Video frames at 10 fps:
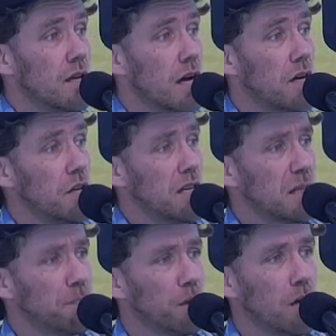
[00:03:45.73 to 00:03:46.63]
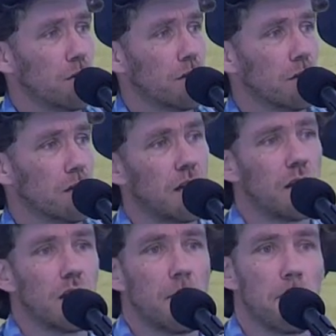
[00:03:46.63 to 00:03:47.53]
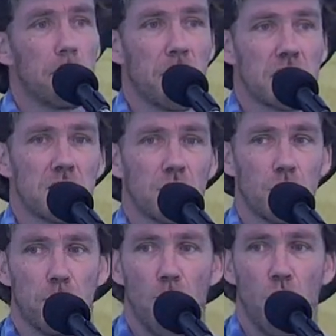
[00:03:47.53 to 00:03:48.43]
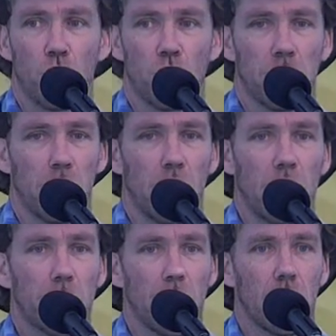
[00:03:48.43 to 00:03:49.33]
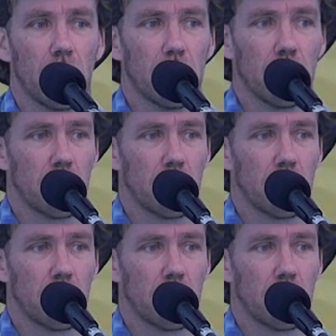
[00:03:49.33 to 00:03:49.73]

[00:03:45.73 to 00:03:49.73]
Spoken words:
and he exploded in a mess of bone and blubber.